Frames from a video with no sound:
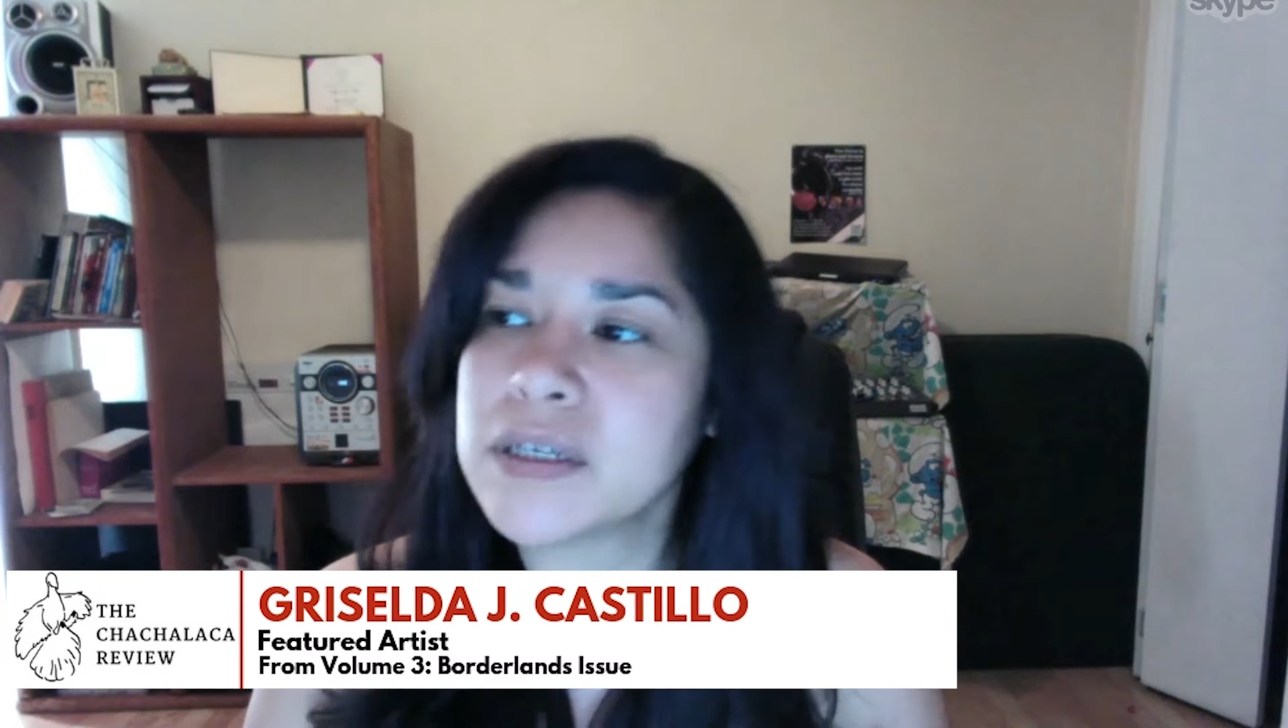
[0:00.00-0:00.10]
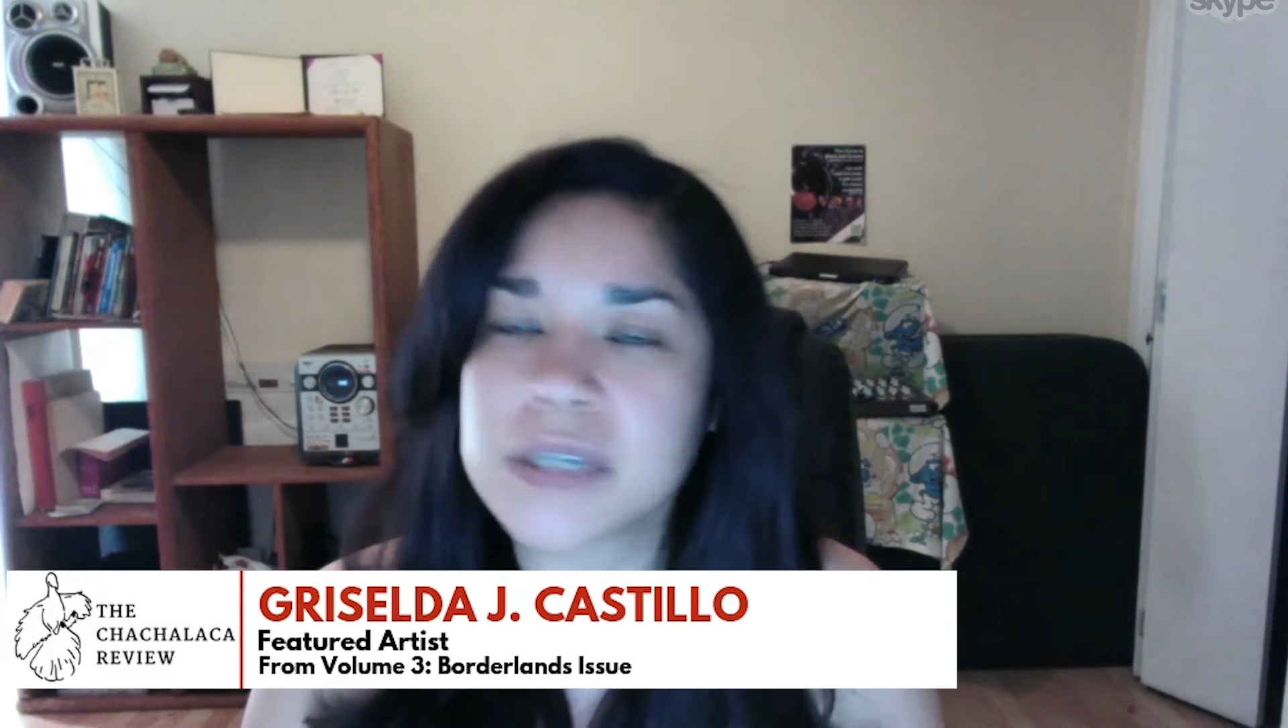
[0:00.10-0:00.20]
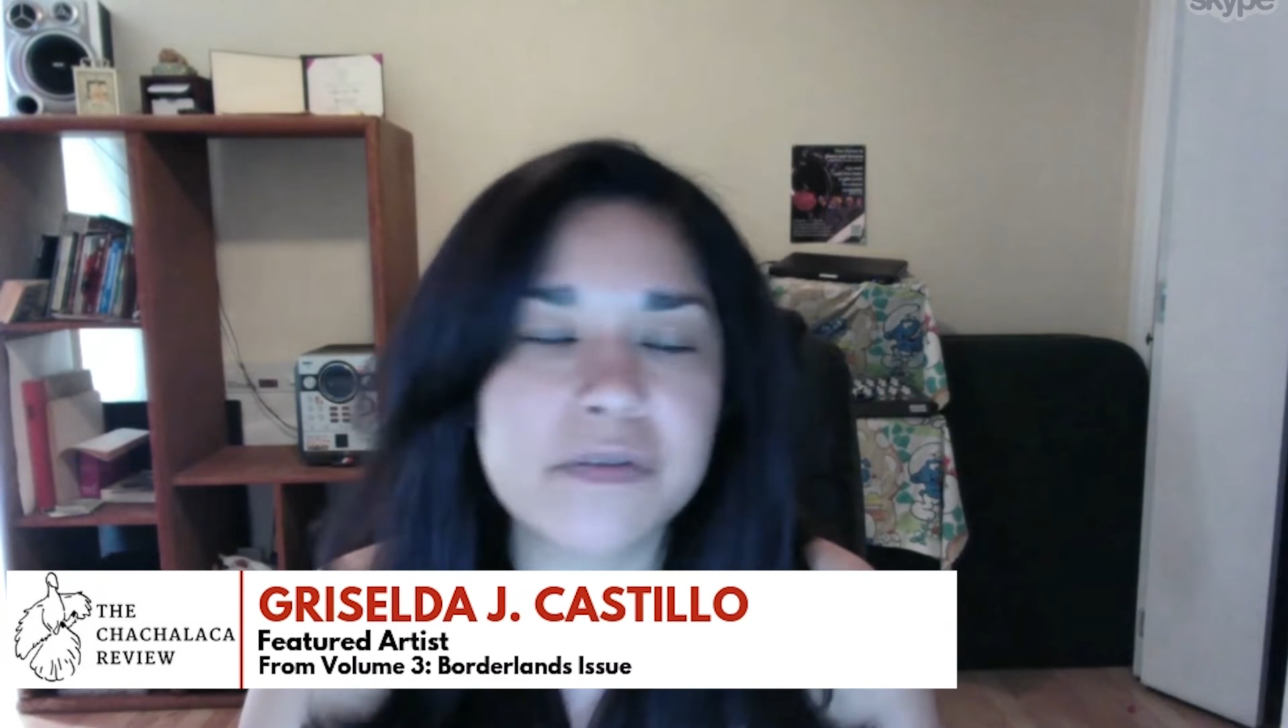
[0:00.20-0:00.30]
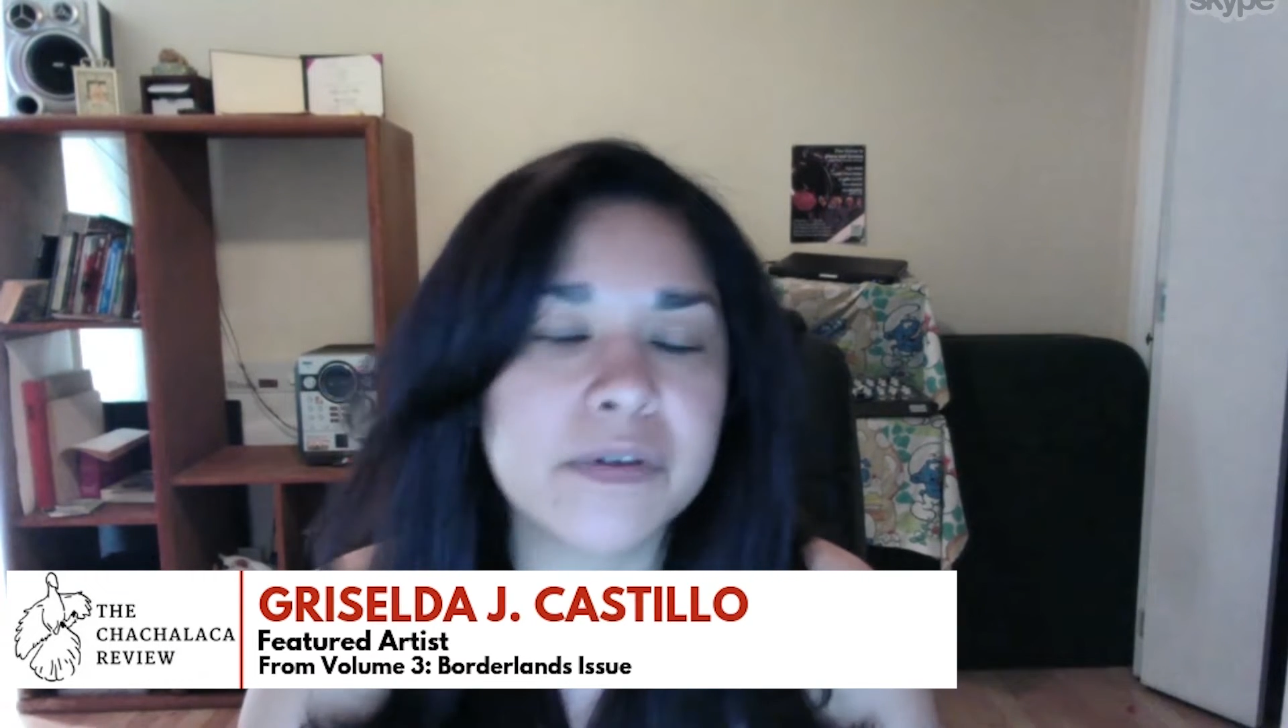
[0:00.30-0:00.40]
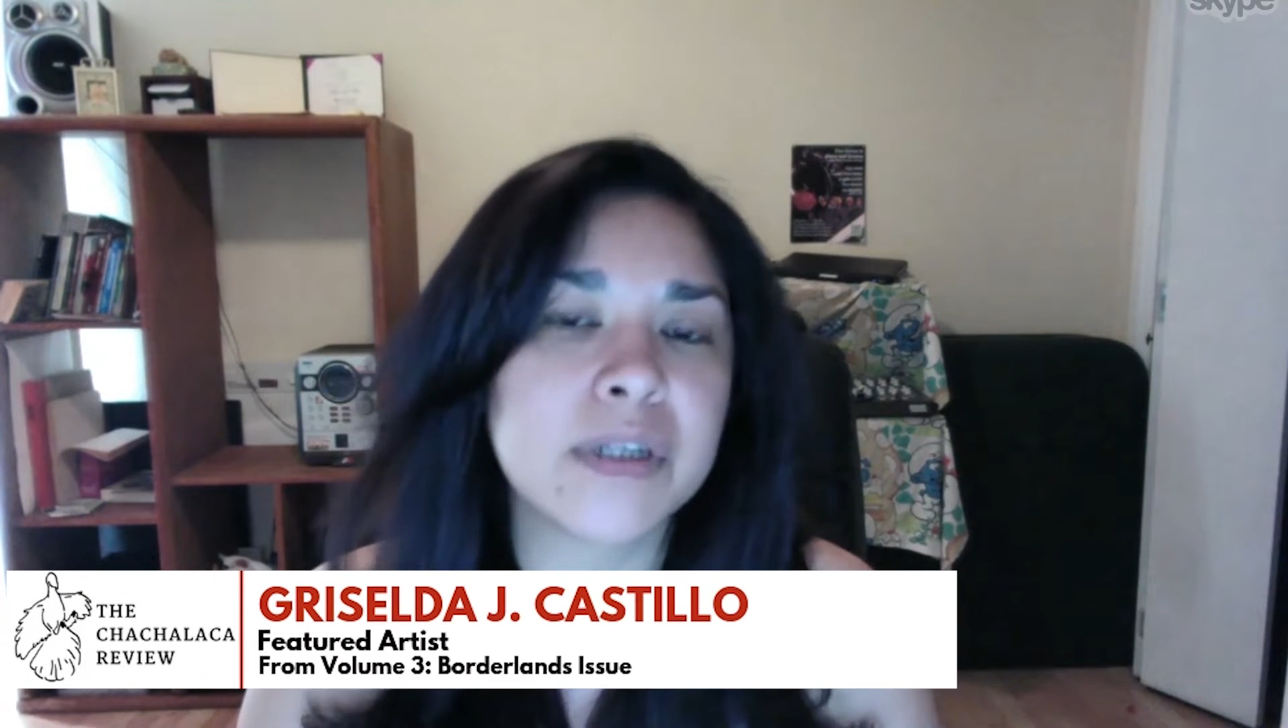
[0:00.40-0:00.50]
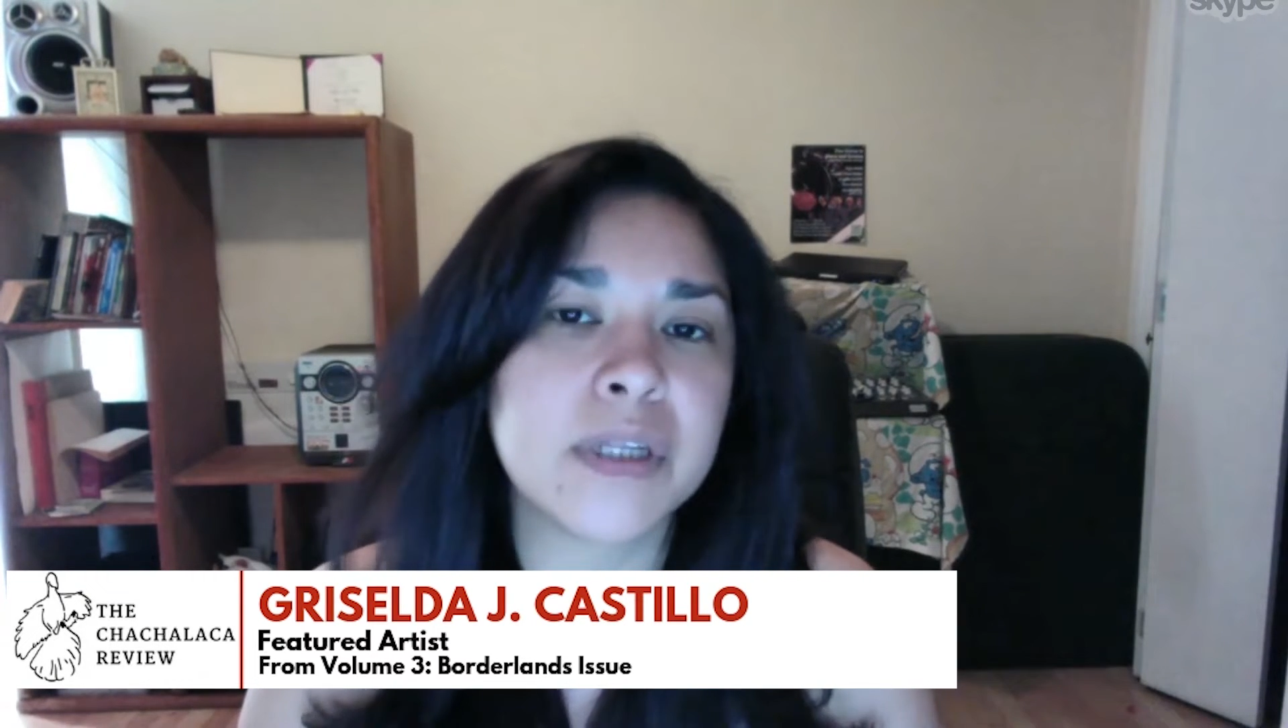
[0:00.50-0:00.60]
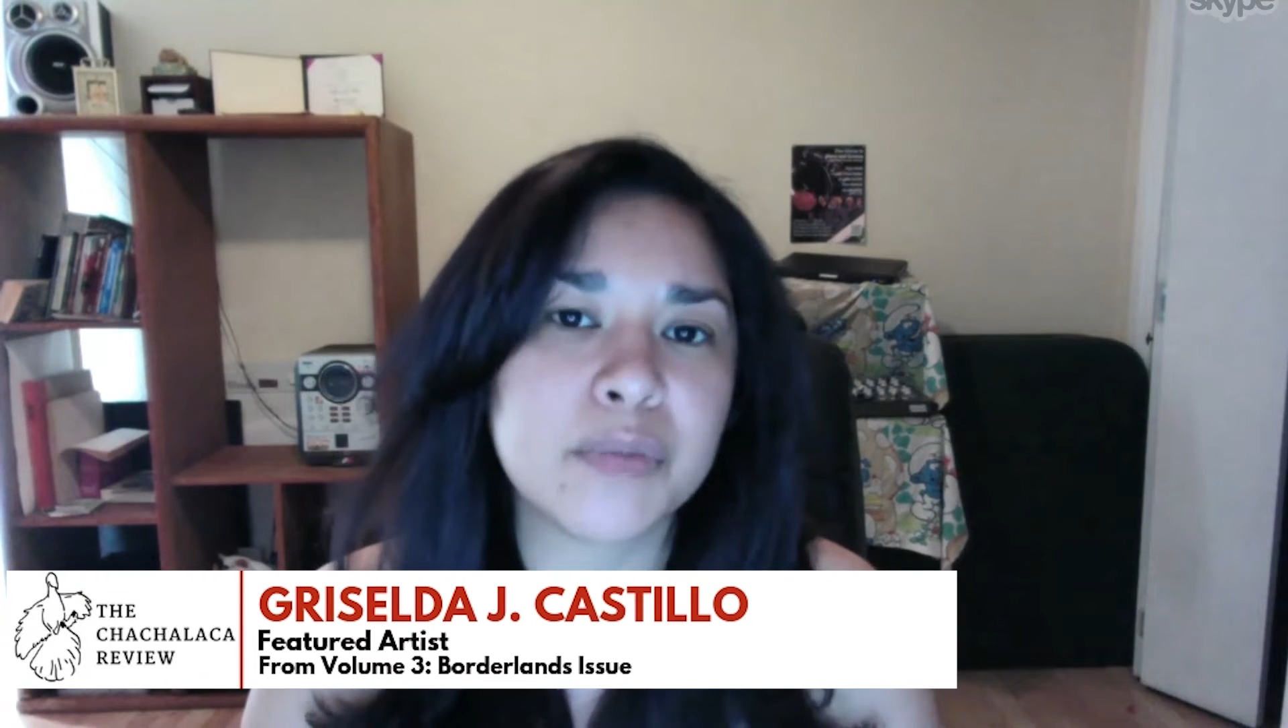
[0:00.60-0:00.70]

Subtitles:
definitely